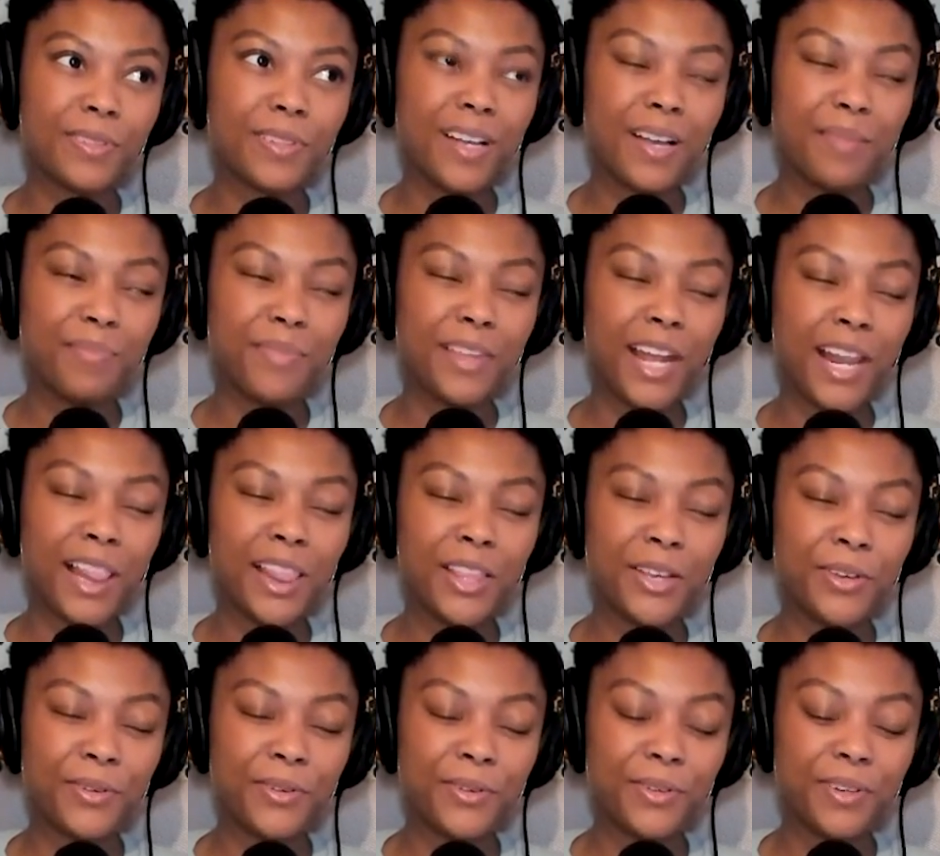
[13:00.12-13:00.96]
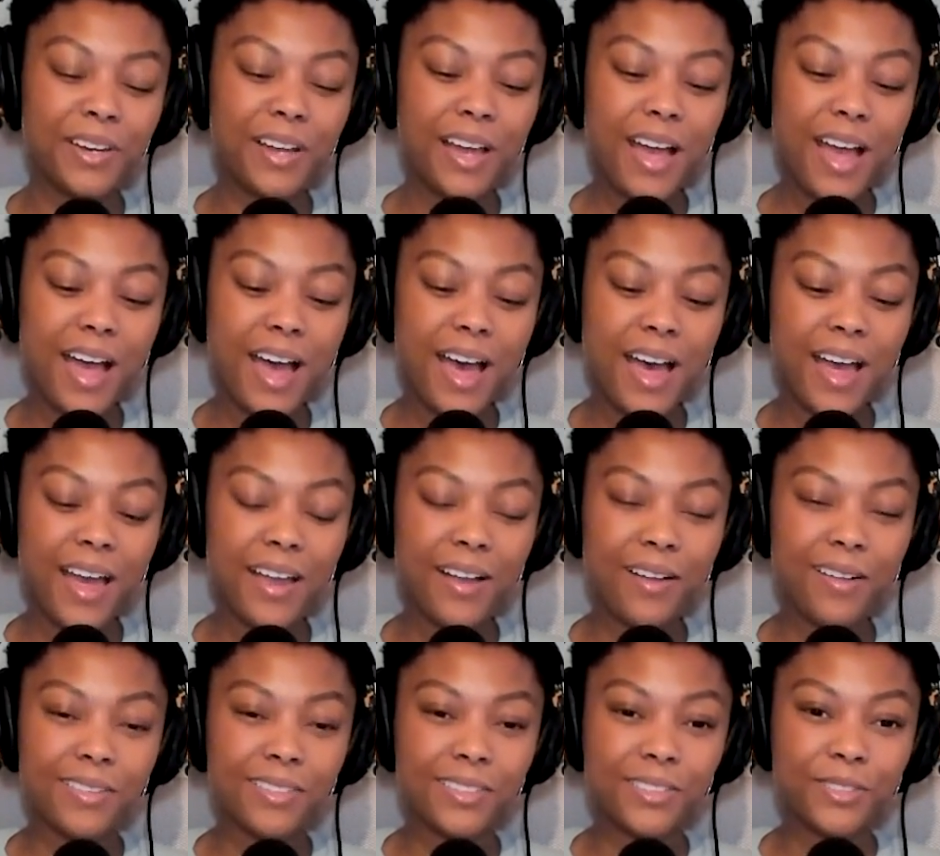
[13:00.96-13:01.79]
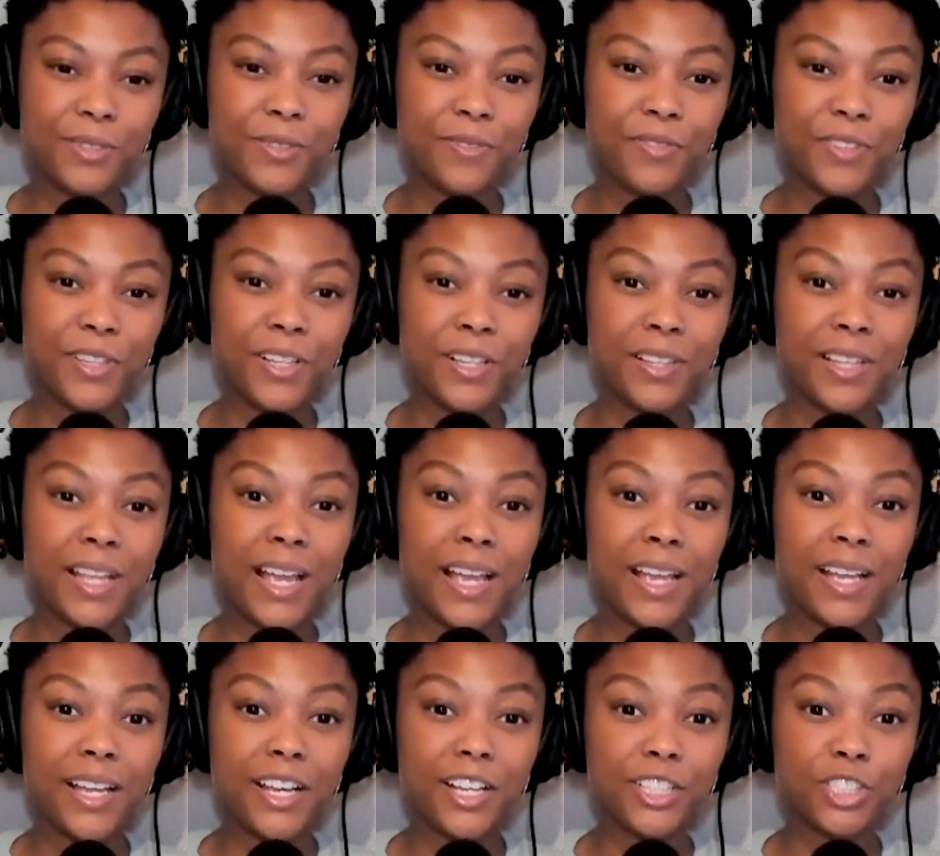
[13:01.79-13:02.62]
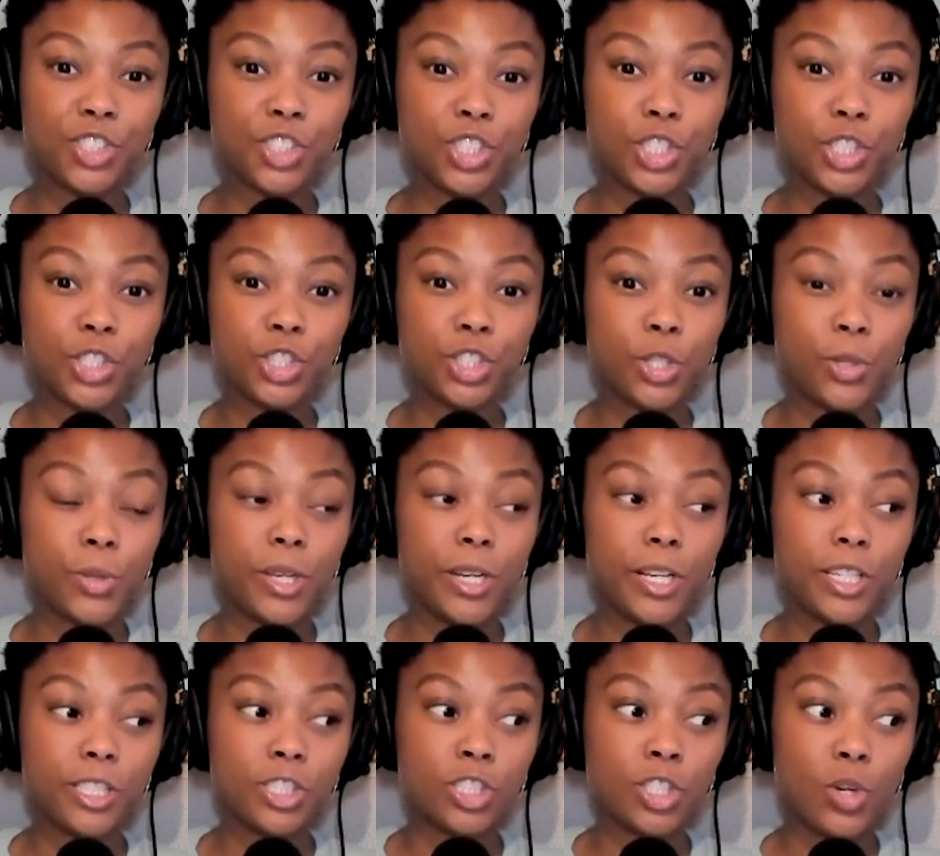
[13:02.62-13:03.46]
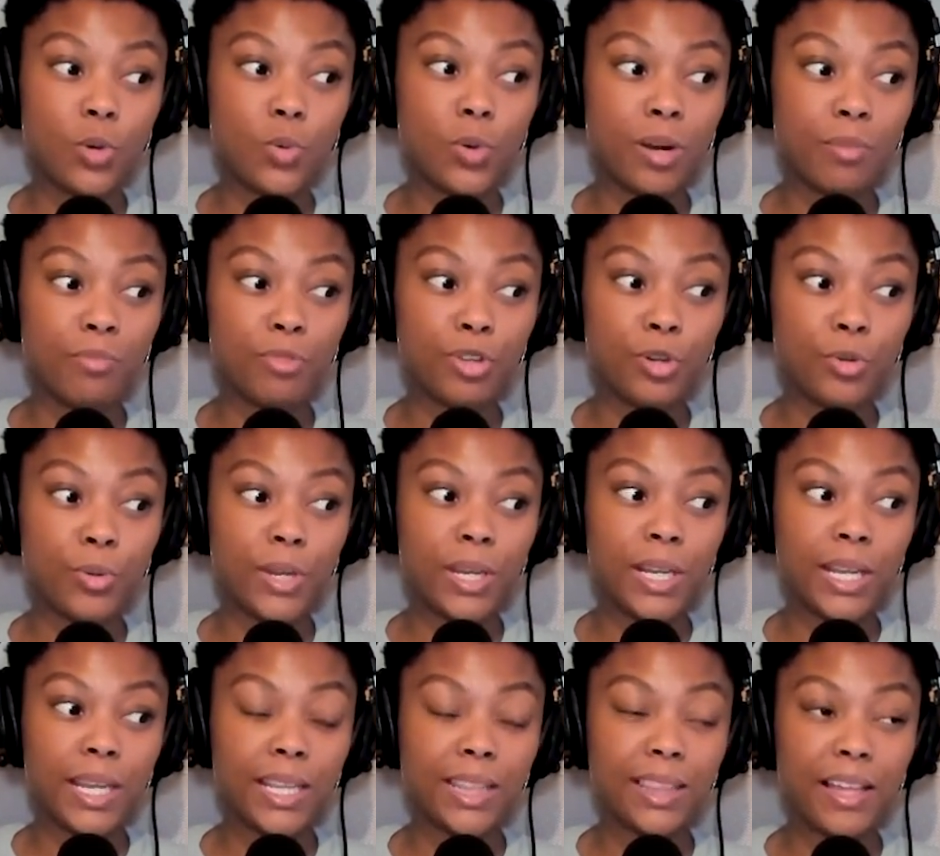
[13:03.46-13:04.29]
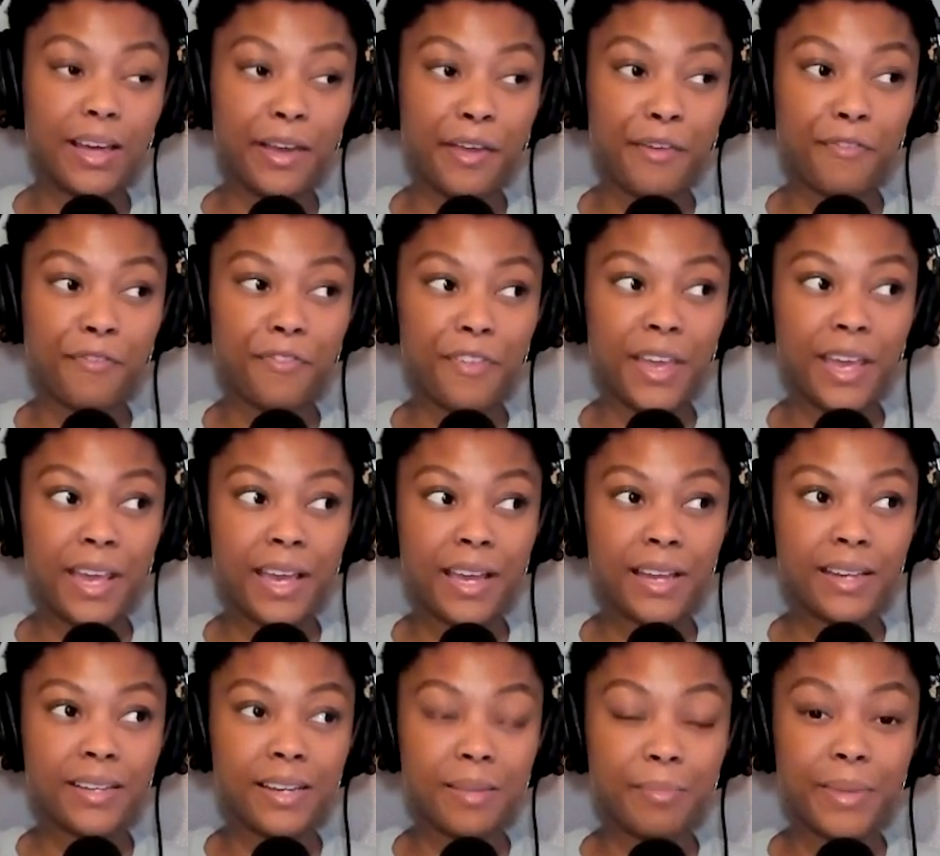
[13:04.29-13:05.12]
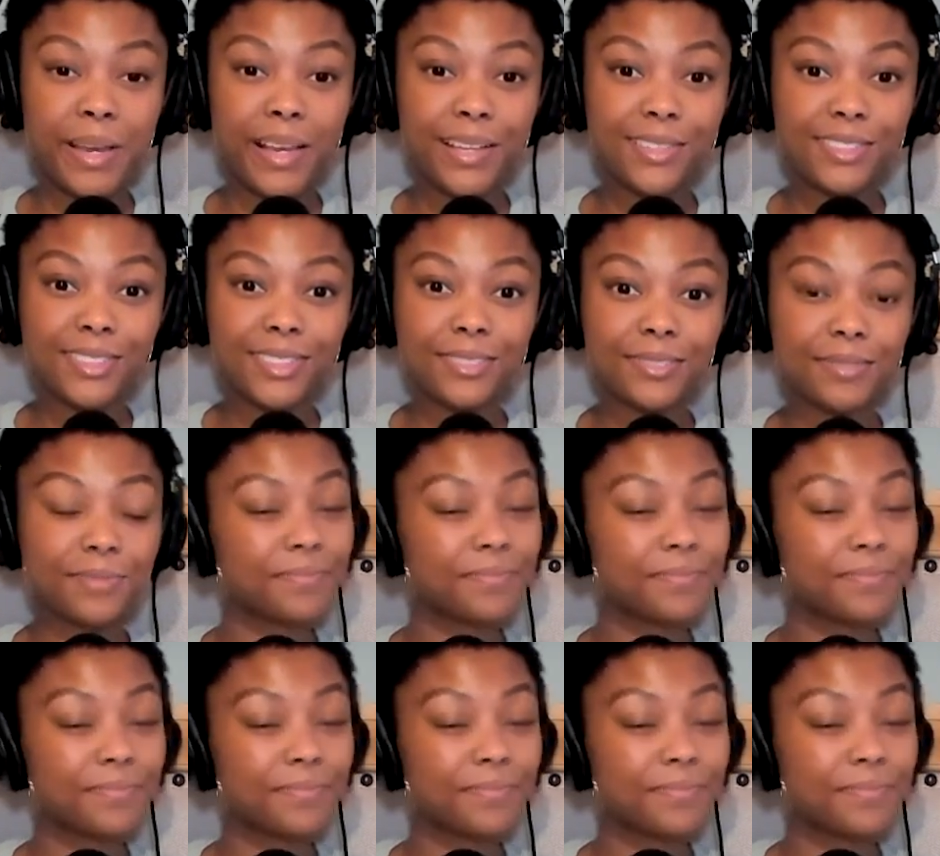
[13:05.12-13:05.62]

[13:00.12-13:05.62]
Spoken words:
I'm not alone. I also feel like a shit show that doesn't know what I'm doing in life and a mess.